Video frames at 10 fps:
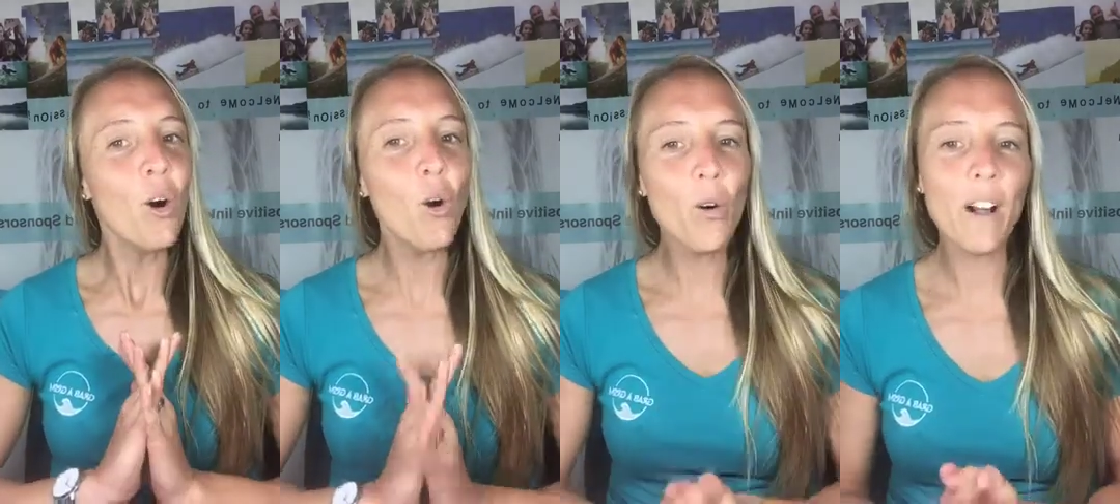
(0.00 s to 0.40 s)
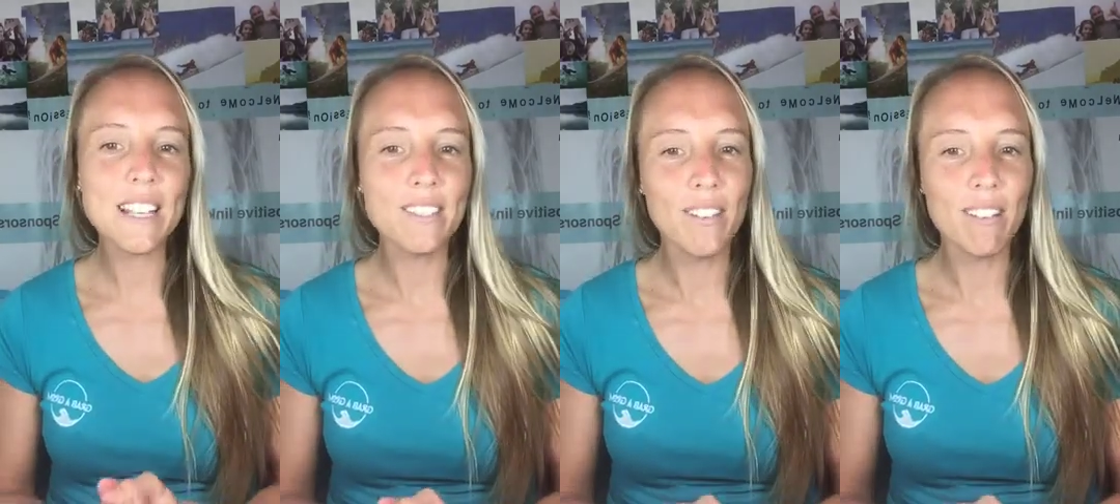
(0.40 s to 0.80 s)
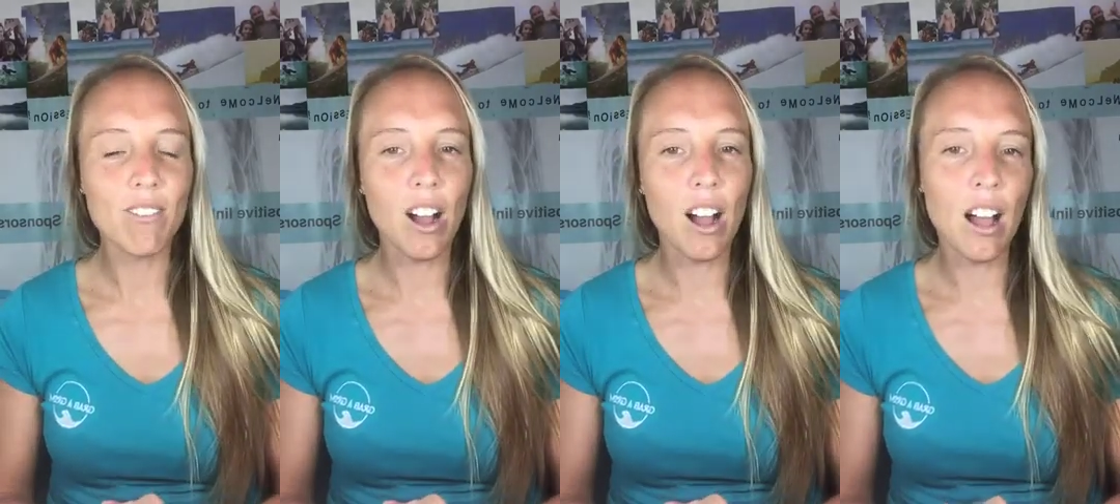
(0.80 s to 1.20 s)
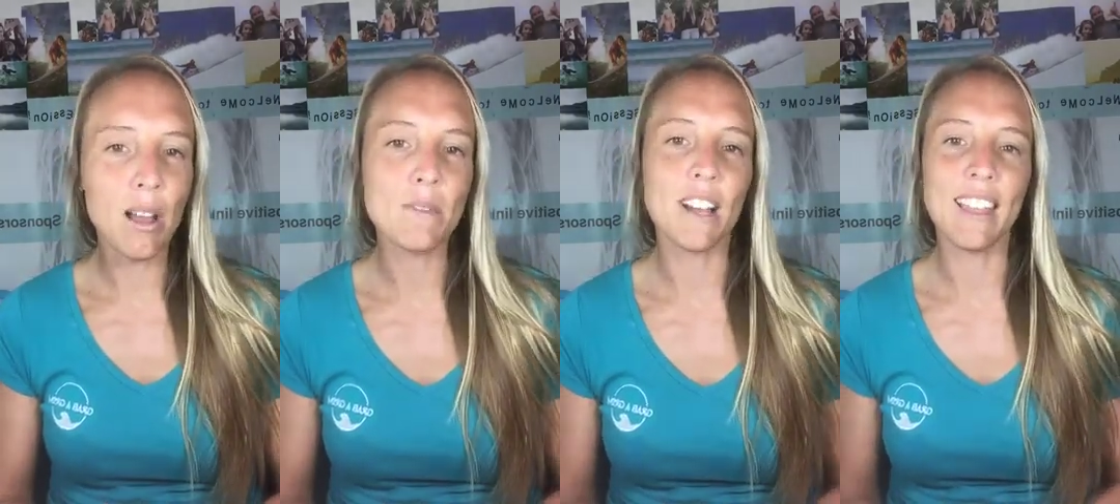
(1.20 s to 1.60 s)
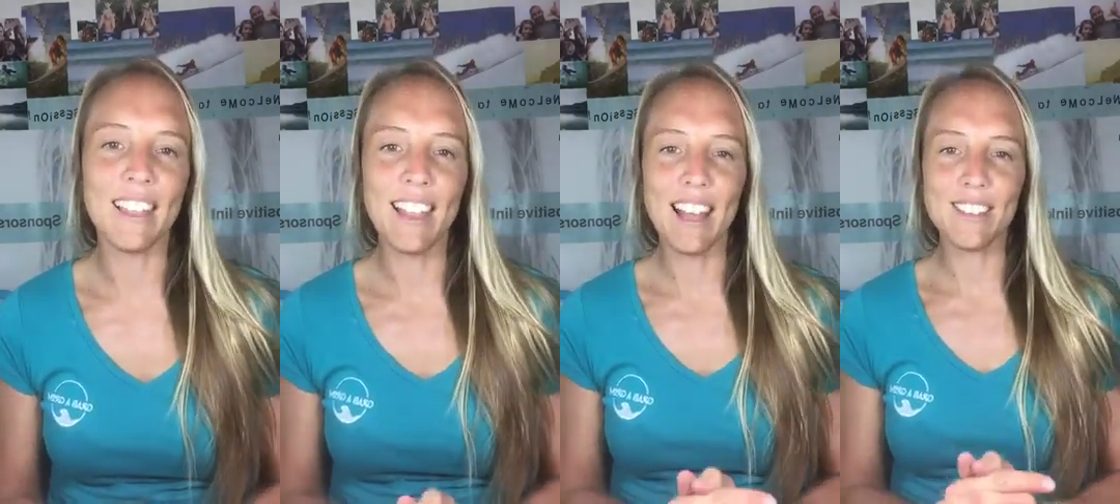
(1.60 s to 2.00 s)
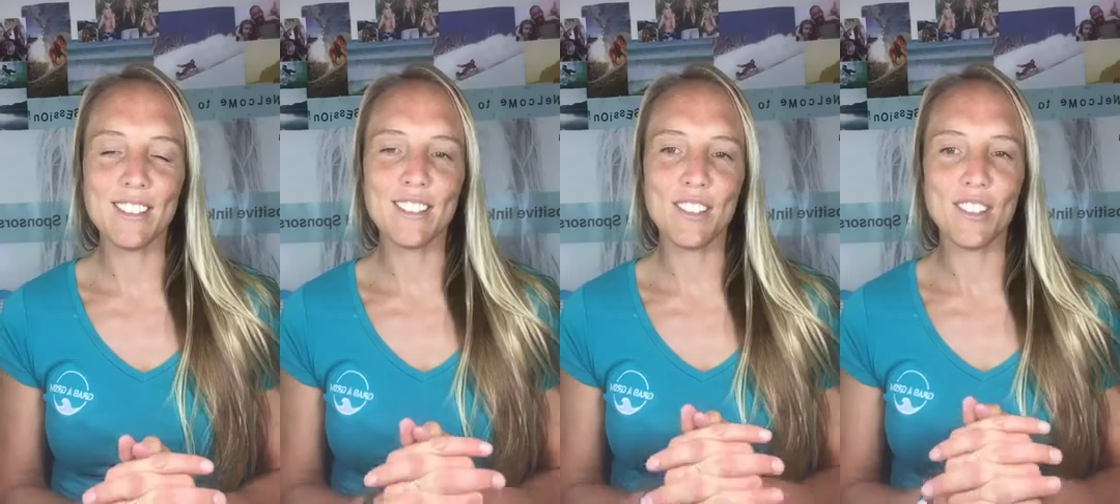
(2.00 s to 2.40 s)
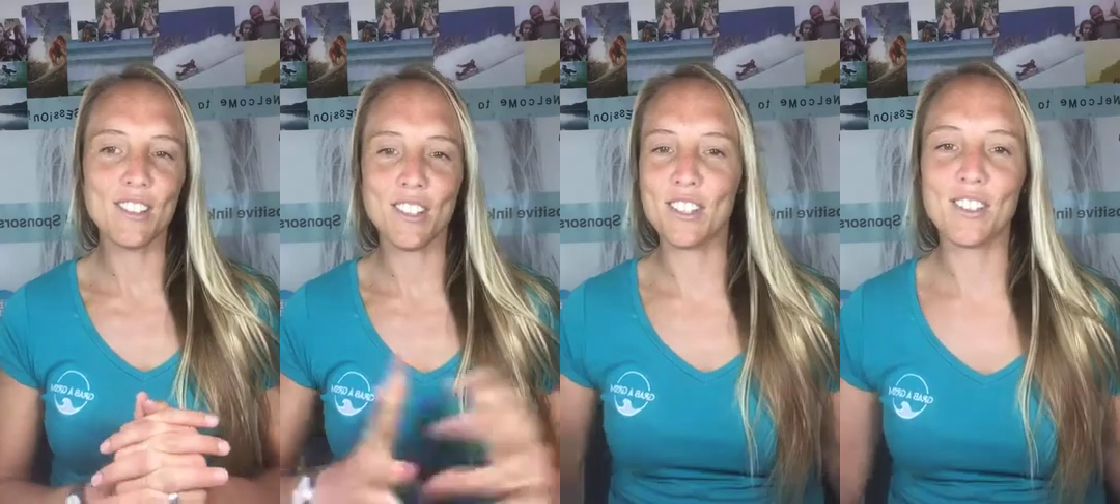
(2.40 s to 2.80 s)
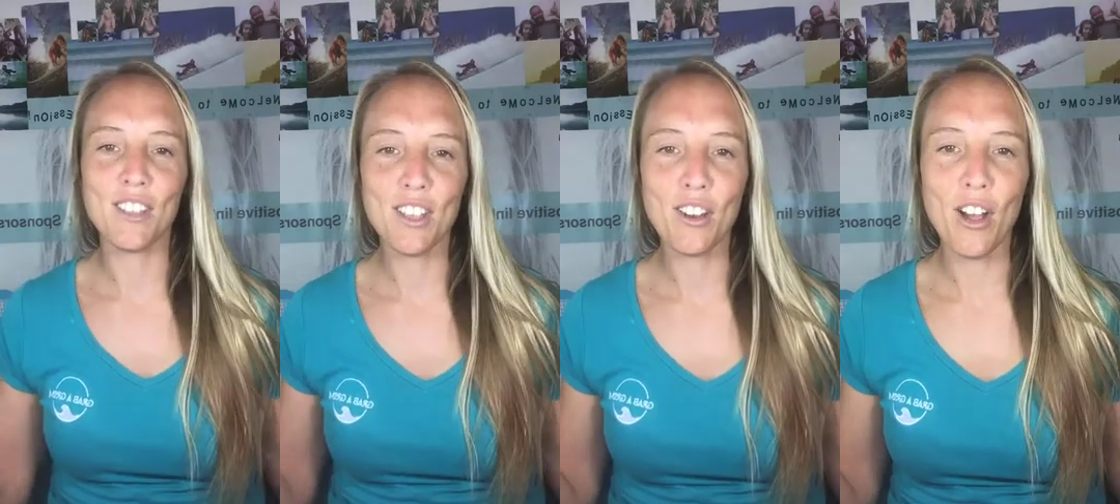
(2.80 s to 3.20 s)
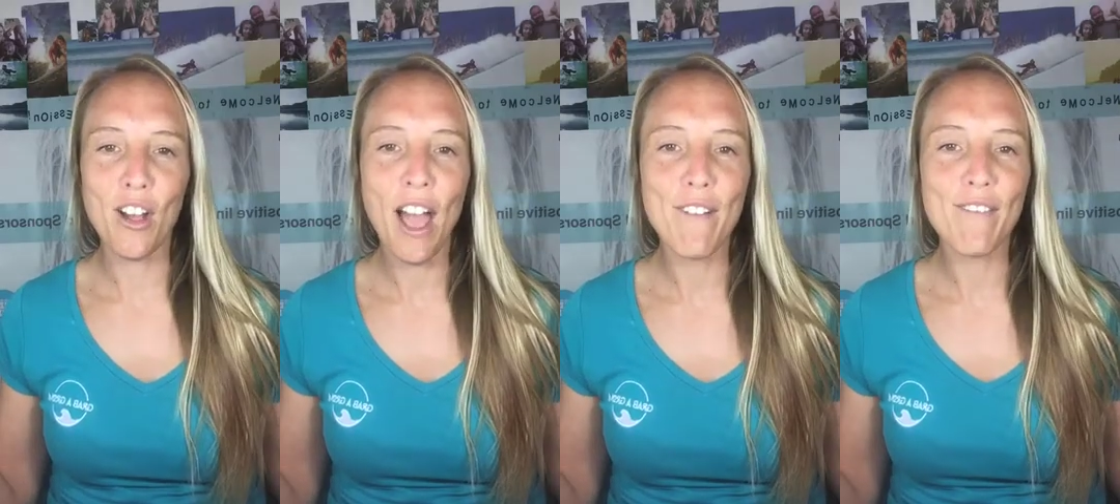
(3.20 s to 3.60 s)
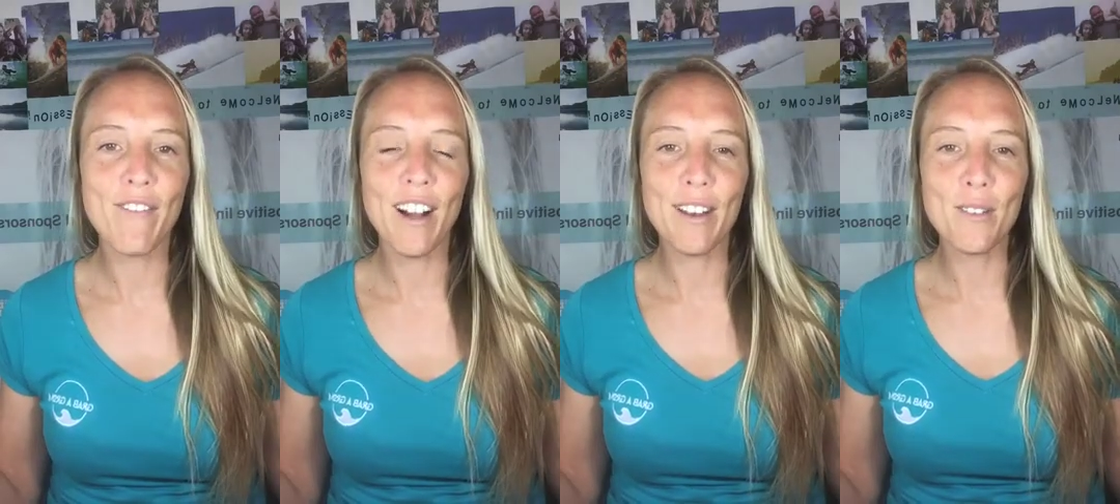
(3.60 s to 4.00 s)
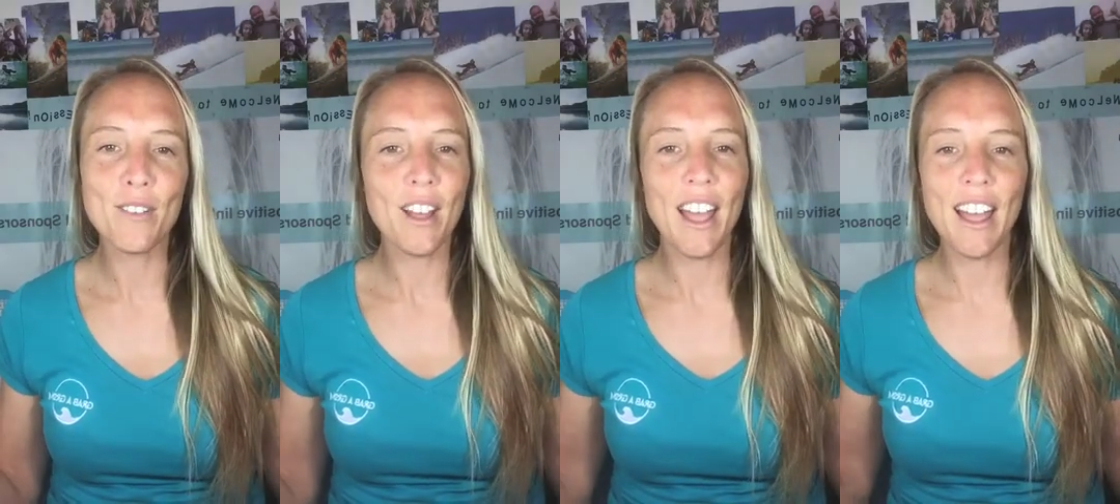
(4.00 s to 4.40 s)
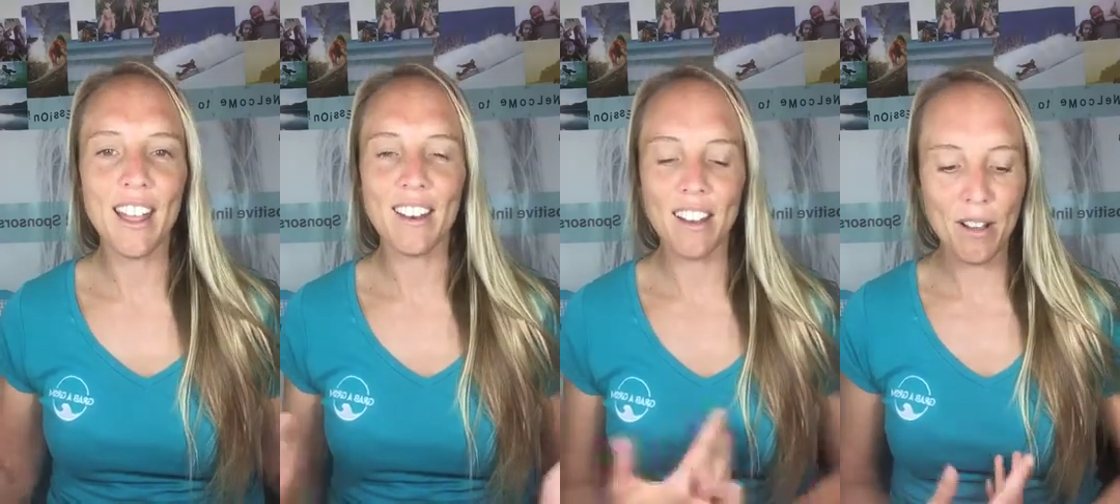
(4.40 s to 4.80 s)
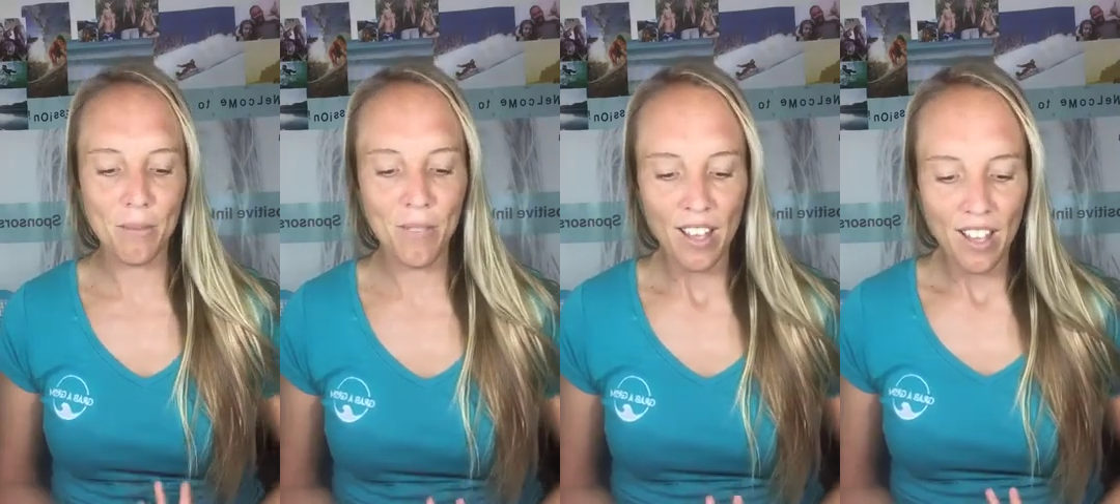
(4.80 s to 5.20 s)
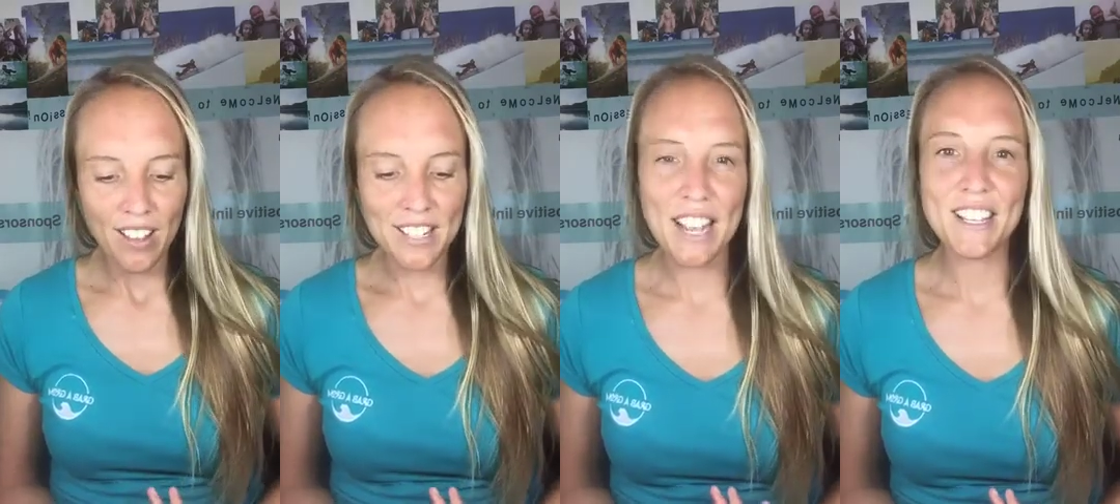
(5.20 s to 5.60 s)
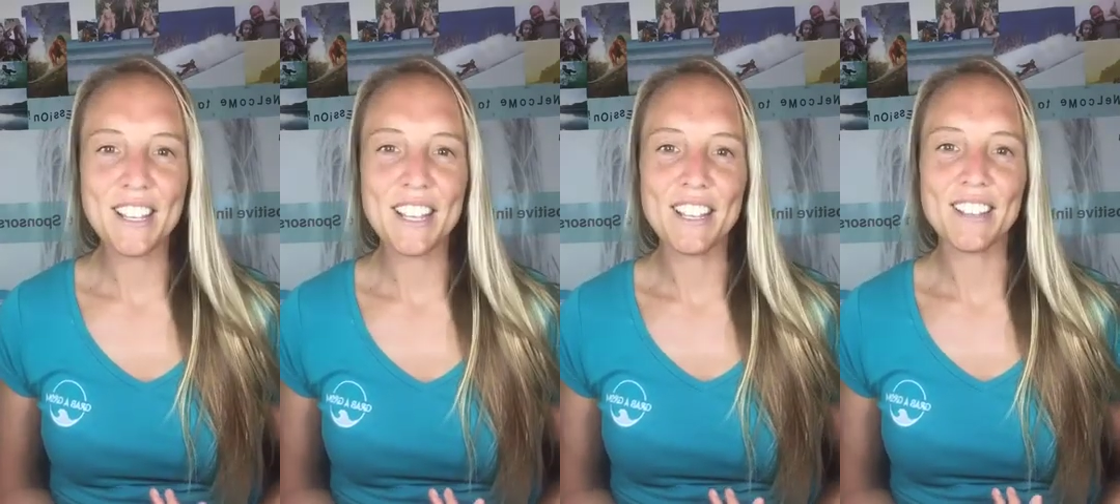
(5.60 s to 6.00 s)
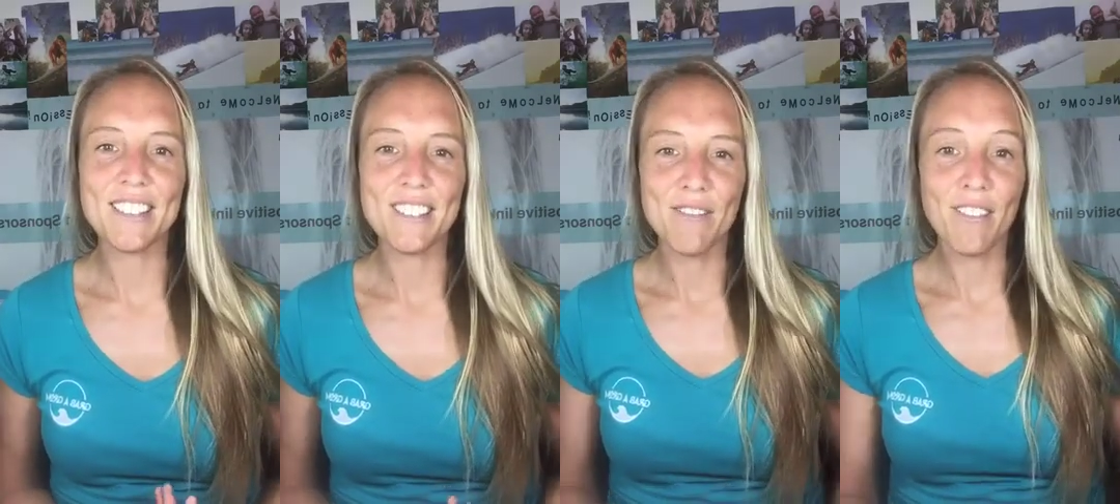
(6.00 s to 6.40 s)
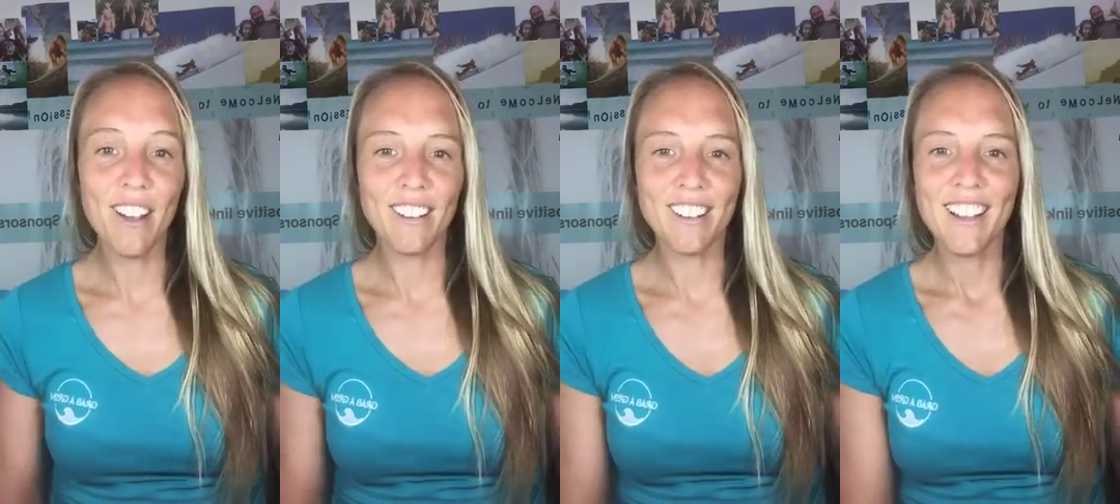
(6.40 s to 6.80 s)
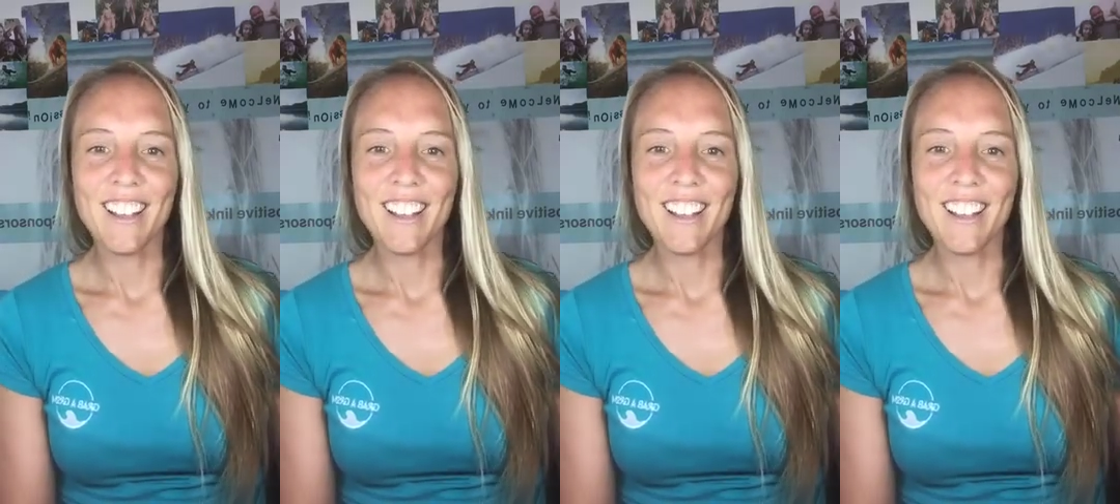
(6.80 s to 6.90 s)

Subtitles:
Always fun vibes. I think that's just, have fun, and dancing is fun.